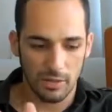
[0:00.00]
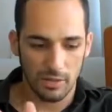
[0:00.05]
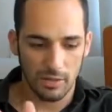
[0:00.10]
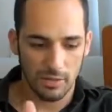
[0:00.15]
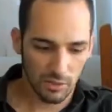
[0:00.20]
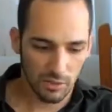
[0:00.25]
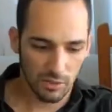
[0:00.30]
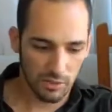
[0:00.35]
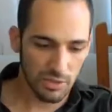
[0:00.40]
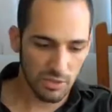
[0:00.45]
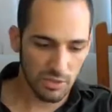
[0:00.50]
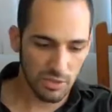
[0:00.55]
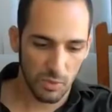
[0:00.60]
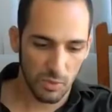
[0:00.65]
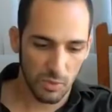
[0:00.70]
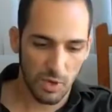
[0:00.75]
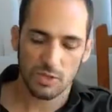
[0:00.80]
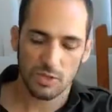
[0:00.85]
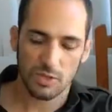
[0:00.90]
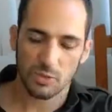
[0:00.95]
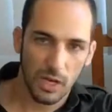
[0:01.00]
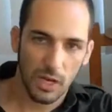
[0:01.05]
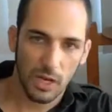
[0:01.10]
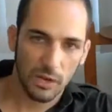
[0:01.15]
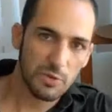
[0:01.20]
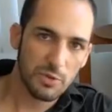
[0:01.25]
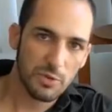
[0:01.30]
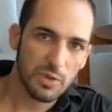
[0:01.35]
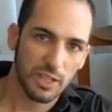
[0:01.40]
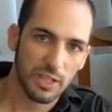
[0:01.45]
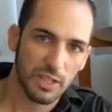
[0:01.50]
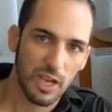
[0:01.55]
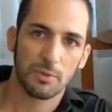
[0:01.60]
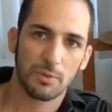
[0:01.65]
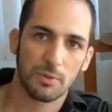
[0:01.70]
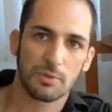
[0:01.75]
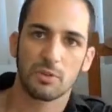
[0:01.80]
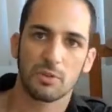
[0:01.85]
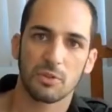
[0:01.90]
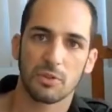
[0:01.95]
in certain situations, whenever you get the
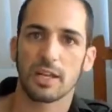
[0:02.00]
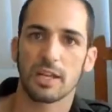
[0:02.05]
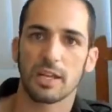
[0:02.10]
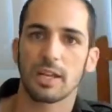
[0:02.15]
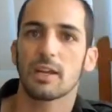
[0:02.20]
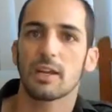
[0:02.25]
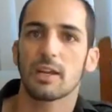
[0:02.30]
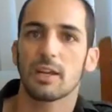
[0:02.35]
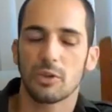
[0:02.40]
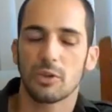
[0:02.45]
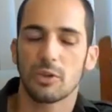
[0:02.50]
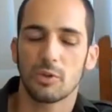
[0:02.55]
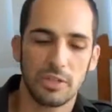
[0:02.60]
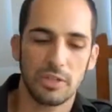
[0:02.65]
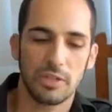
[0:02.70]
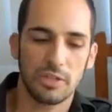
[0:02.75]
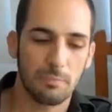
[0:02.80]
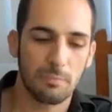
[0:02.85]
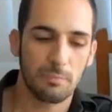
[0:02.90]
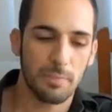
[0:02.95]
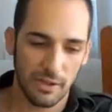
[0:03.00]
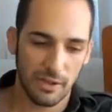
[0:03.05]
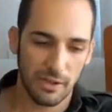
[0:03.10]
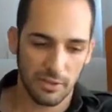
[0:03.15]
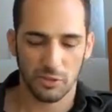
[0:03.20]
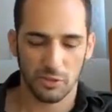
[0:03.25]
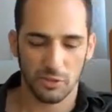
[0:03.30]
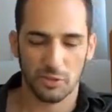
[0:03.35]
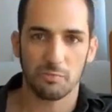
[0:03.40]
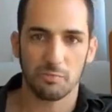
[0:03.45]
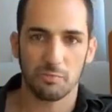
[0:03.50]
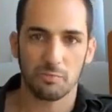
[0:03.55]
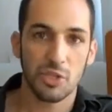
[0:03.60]
opportunity, you need to banter,